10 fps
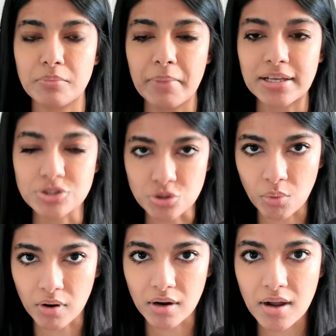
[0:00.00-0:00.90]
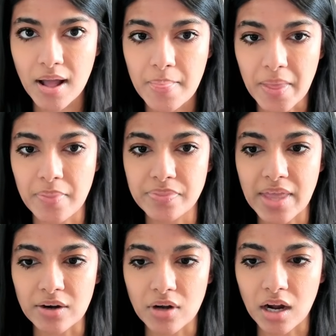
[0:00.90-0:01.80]
make sure that
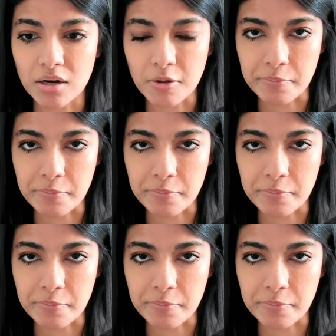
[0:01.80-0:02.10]
they're not